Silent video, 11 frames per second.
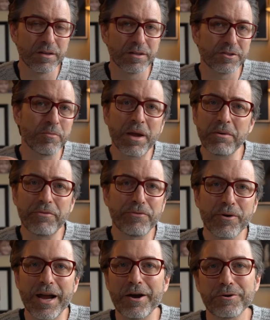So maybe
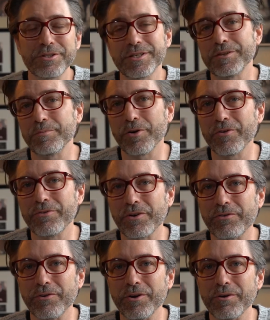4 hours isn't perfect
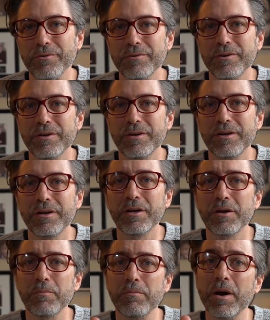for you,
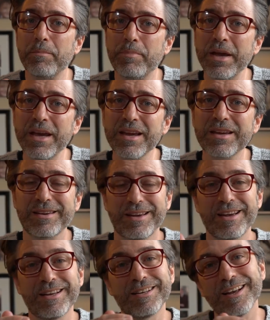but pick
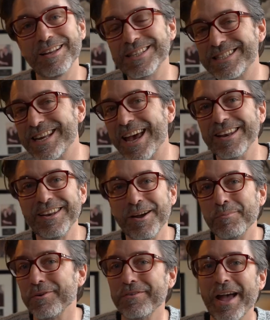a set
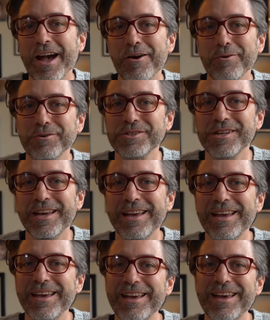number of hours,
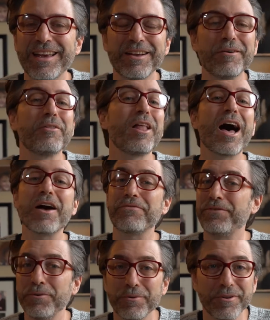a lot
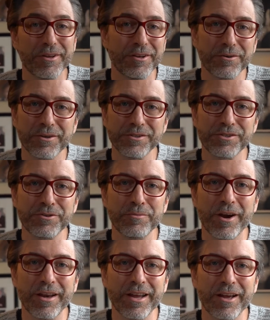fewer than you consume
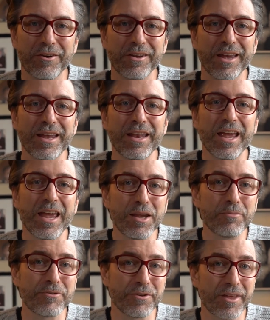right now, and
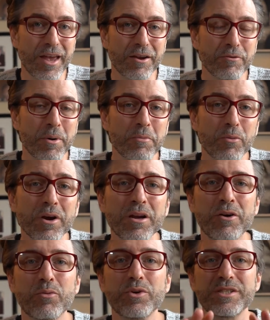aim for that. Remember, we're going
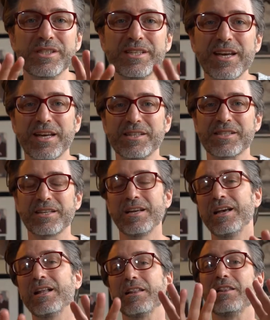to resist
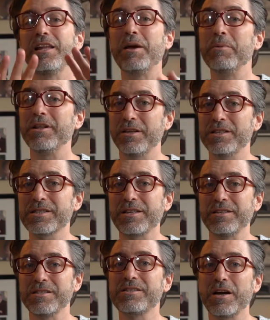limitless
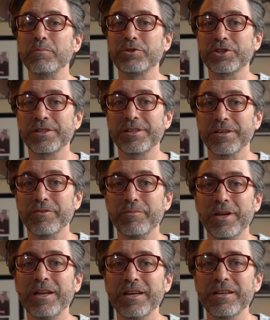consumption of
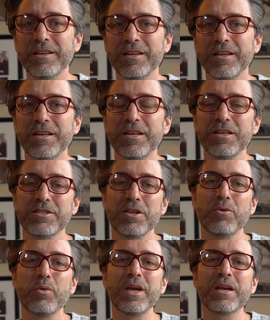media so
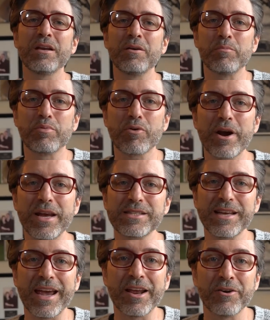that we can embrace
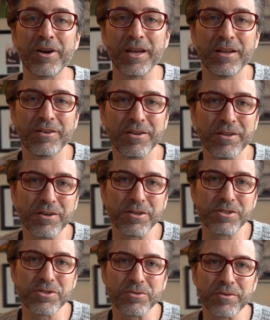entering into the good
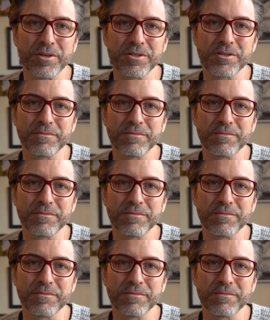stories.